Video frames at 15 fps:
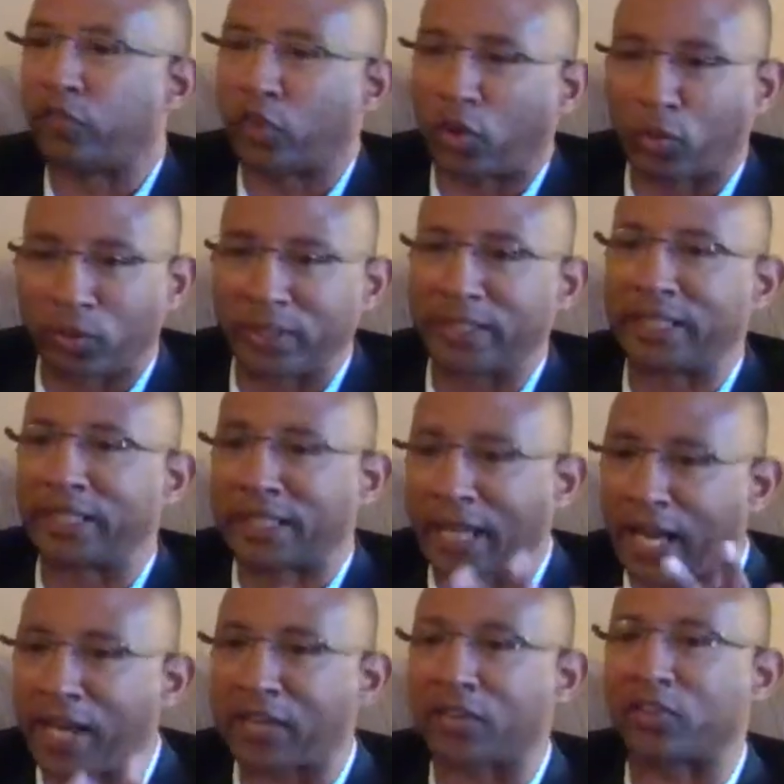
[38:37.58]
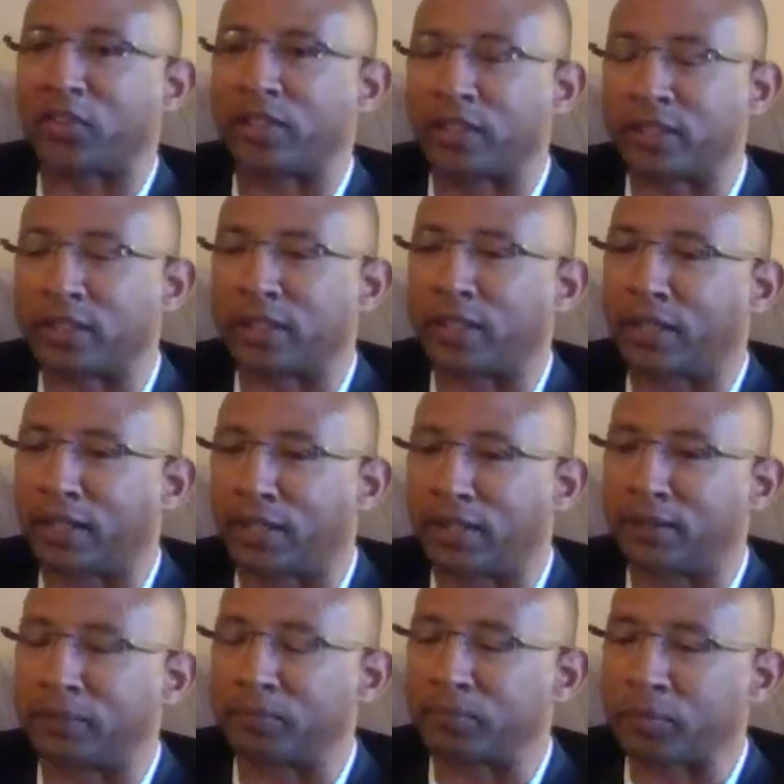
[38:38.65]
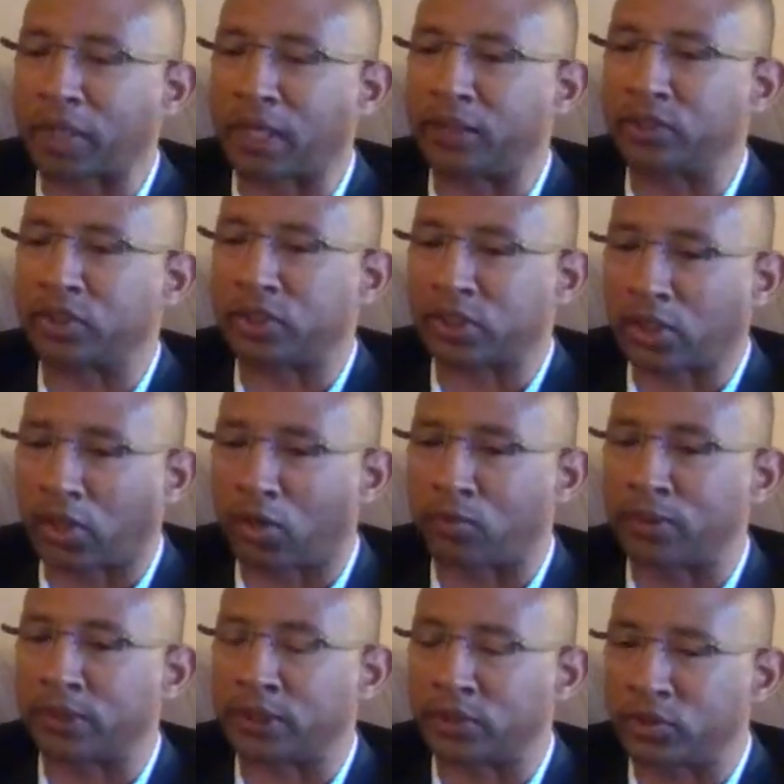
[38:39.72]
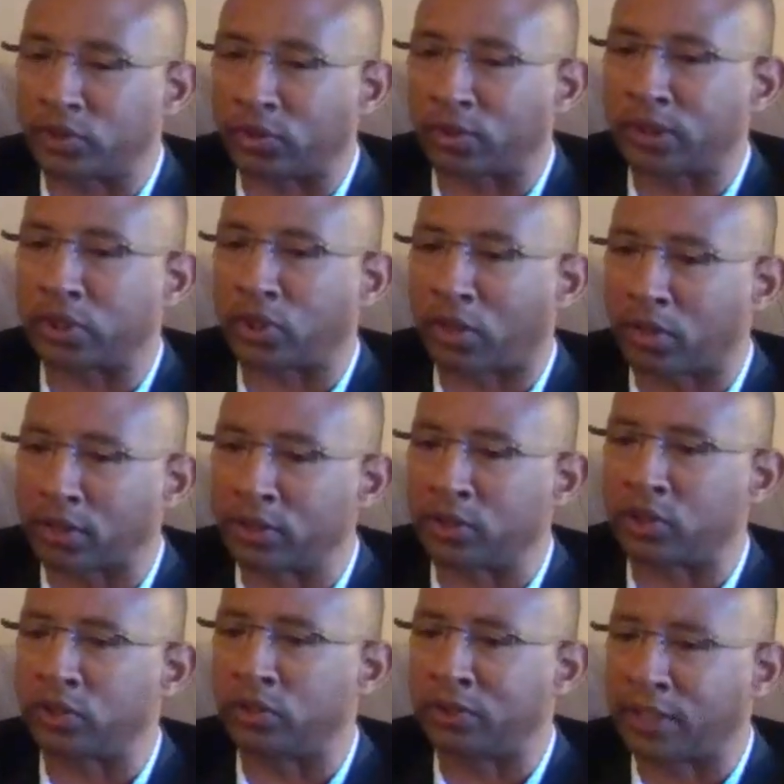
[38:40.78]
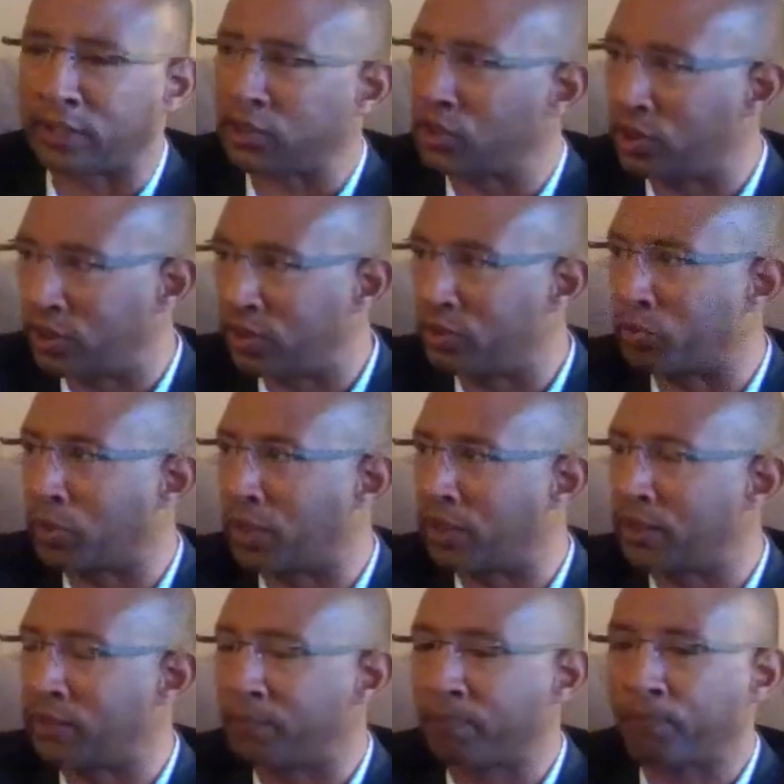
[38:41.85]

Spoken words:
before we get out of there. I just always enjoy talking to you. That's genuine.